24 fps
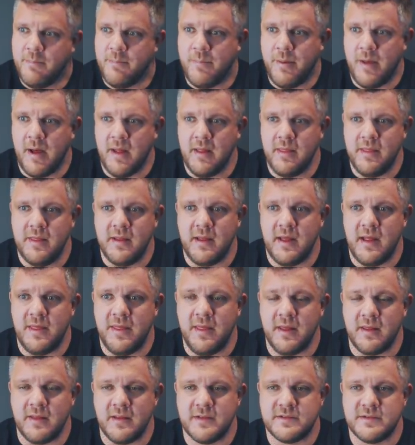But I
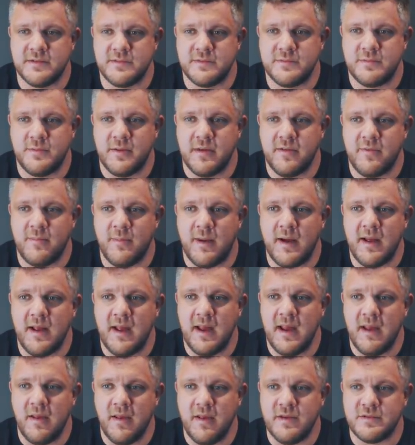think this was one of my
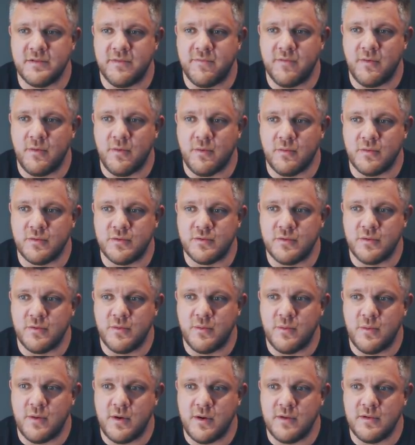highlights of the whole show,
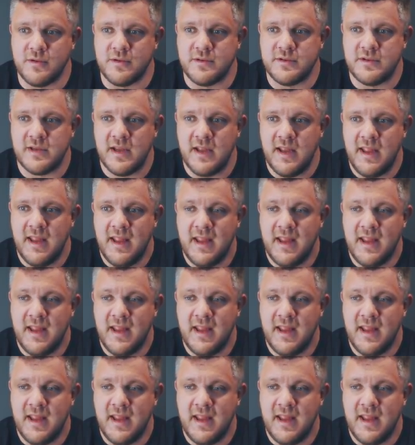was